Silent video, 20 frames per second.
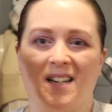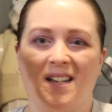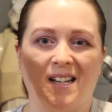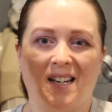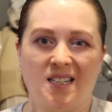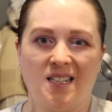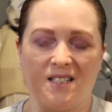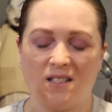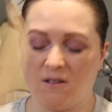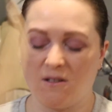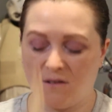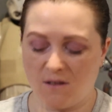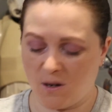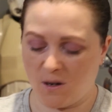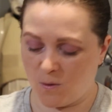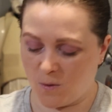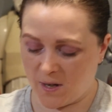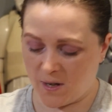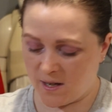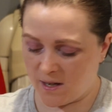I don't know
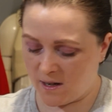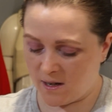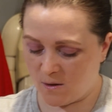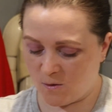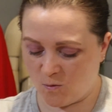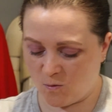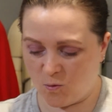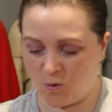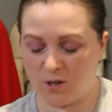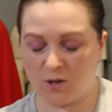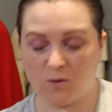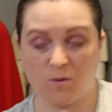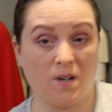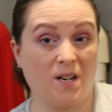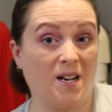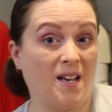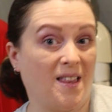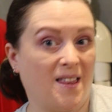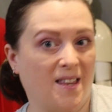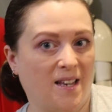which
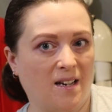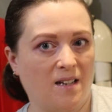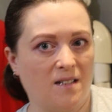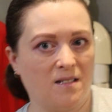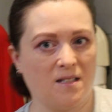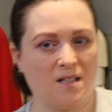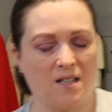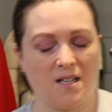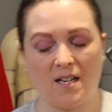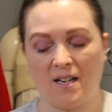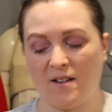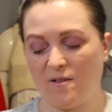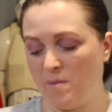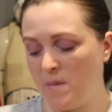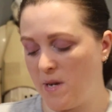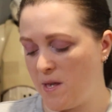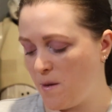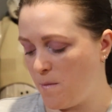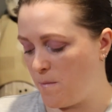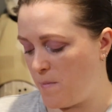one I think is going to give
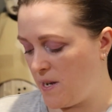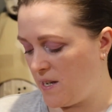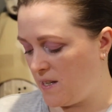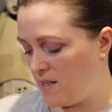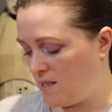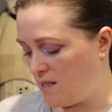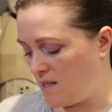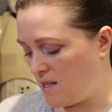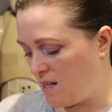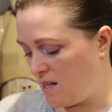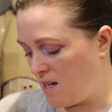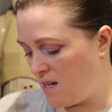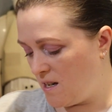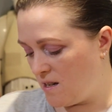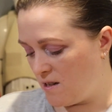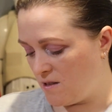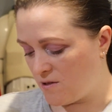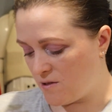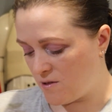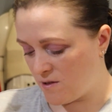me the best
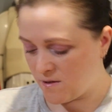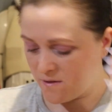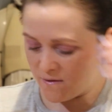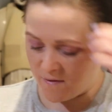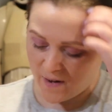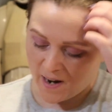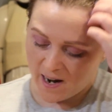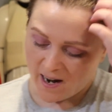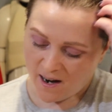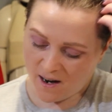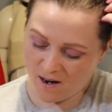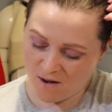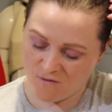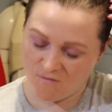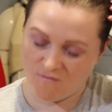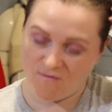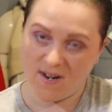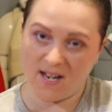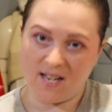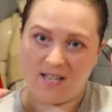sort of
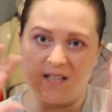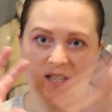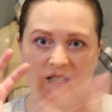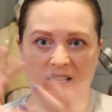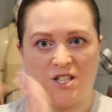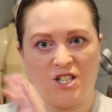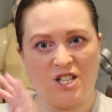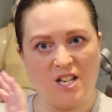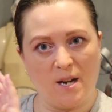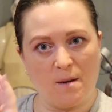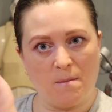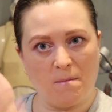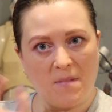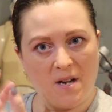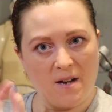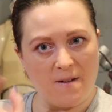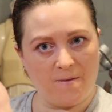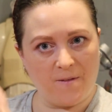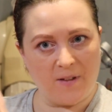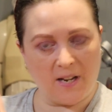red gem
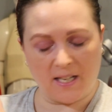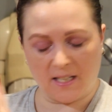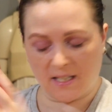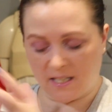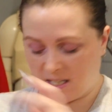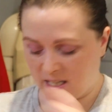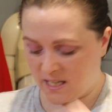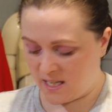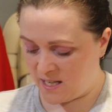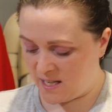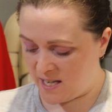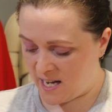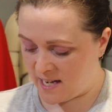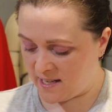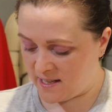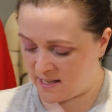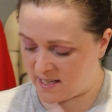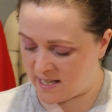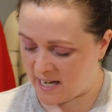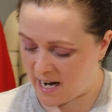effect in
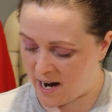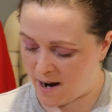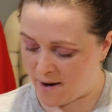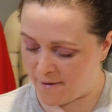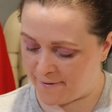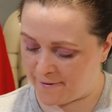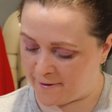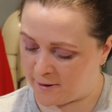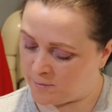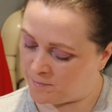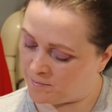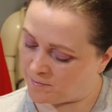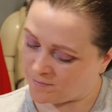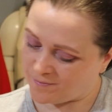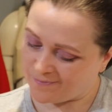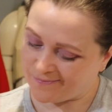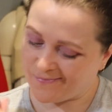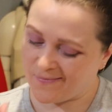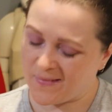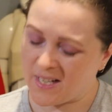that staff.
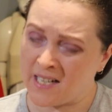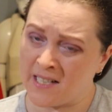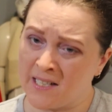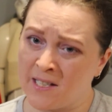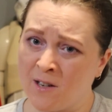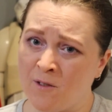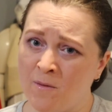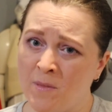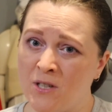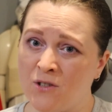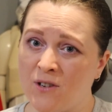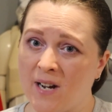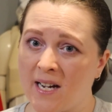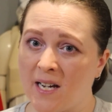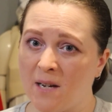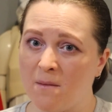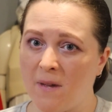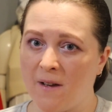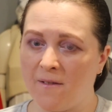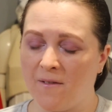So I've been
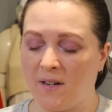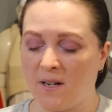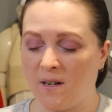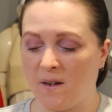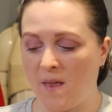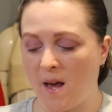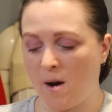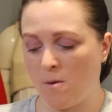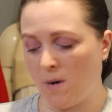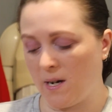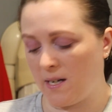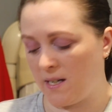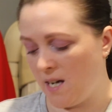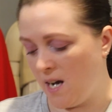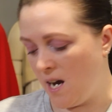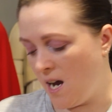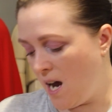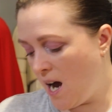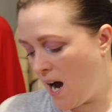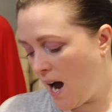dragging my feet on that one.
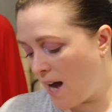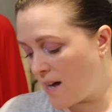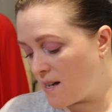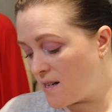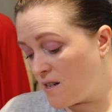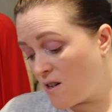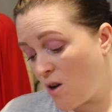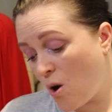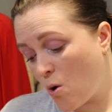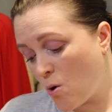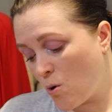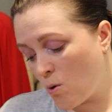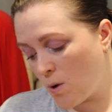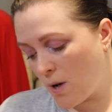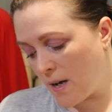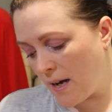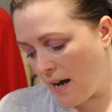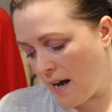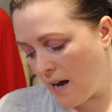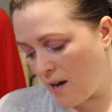I
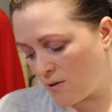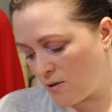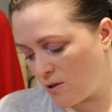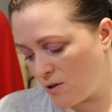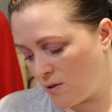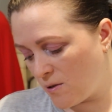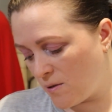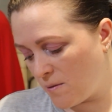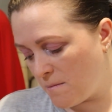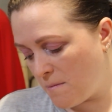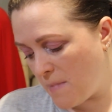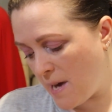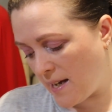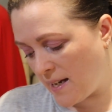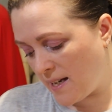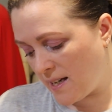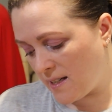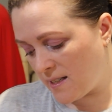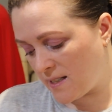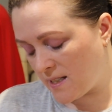know how to
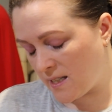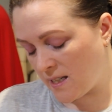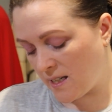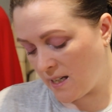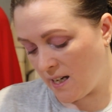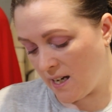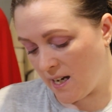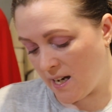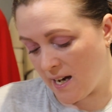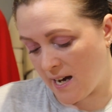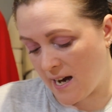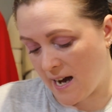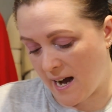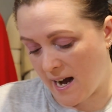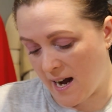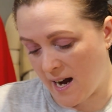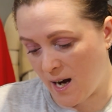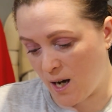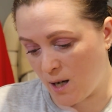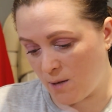make it
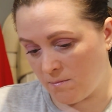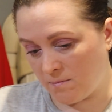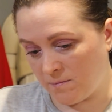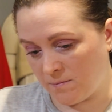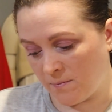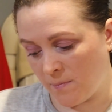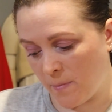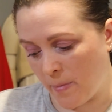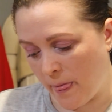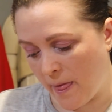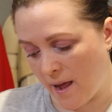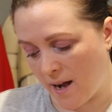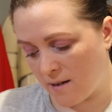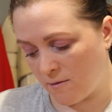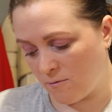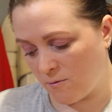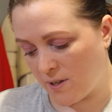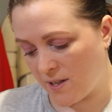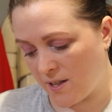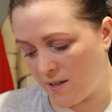
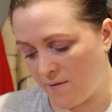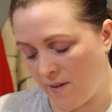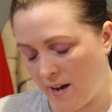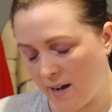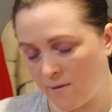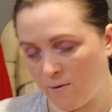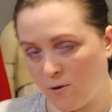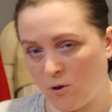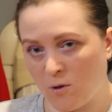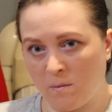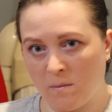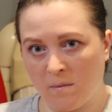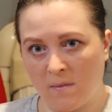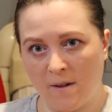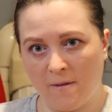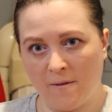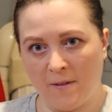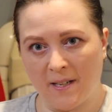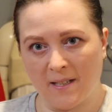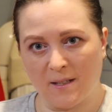with the vac form
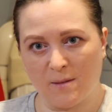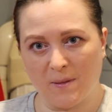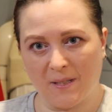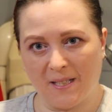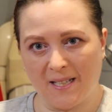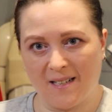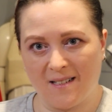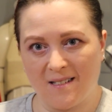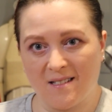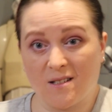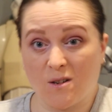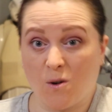effect, but that is